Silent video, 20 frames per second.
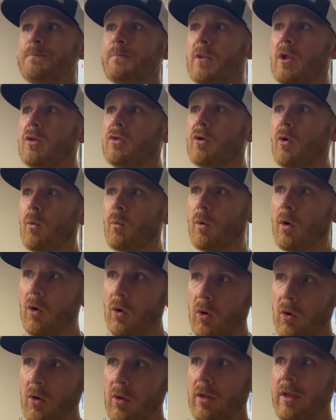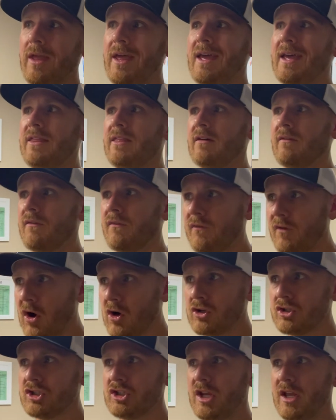role, the
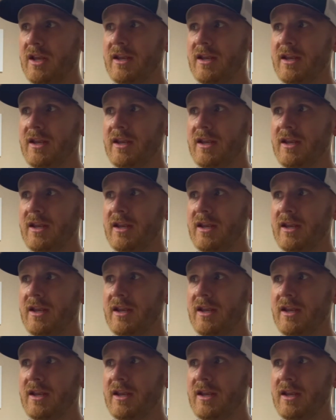function,